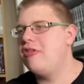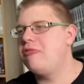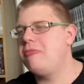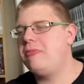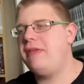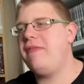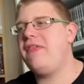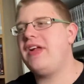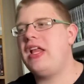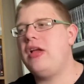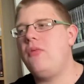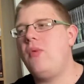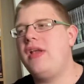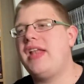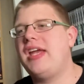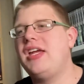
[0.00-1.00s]
Specifically
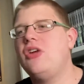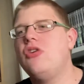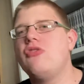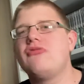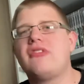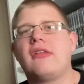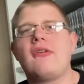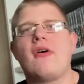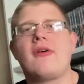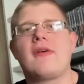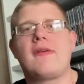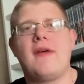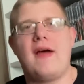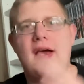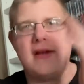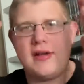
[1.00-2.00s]
when they use the
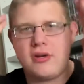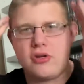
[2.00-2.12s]
Doctor and they